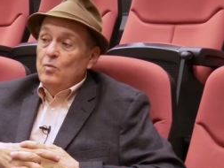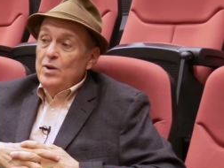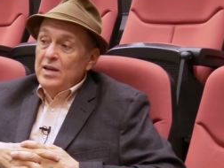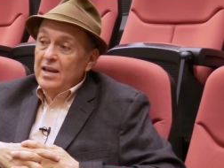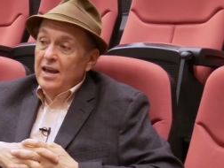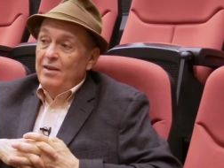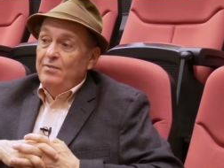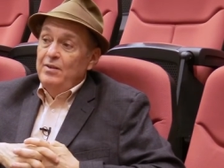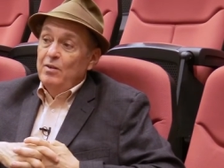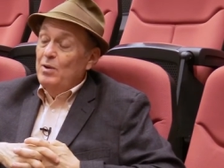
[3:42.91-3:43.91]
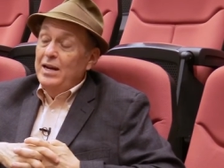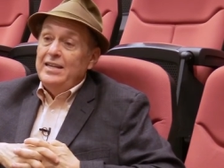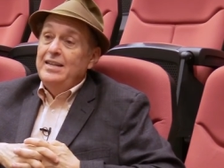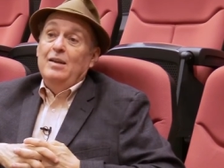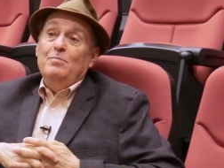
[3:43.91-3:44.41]
We have
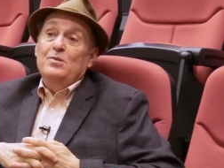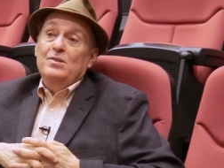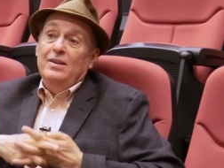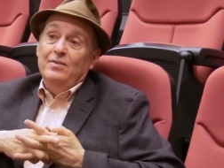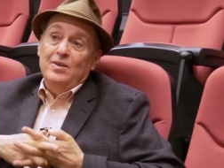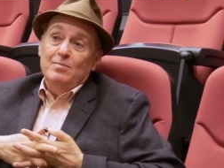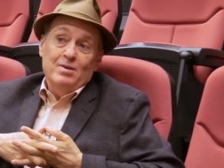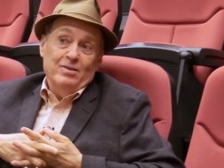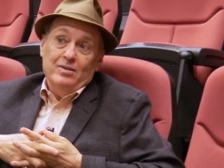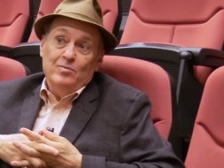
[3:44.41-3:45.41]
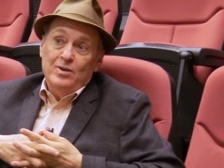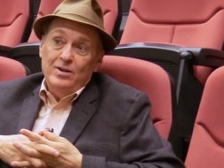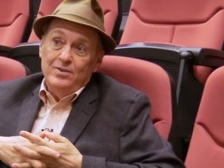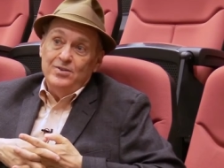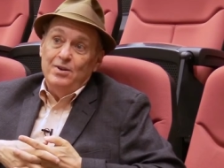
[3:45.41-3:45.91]
already 10% of the American
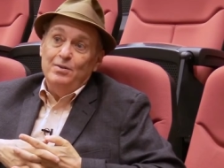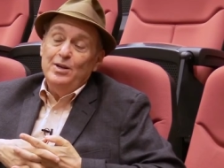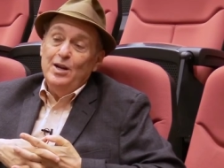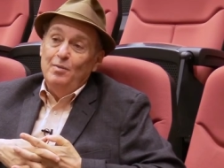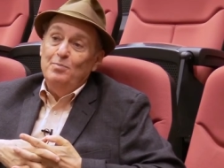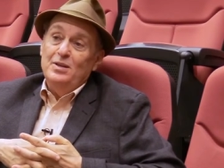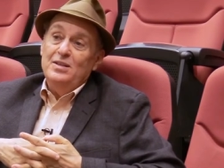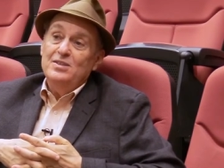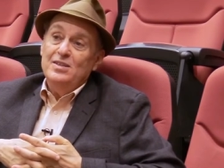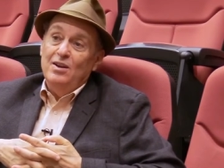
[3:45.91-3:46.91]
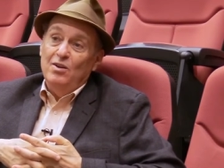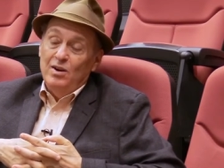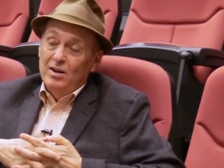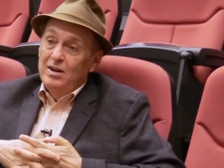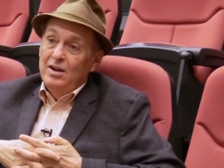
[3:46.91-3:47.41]
workers are in companies that
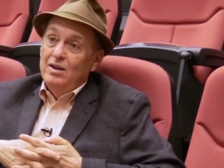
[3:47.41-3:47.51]
are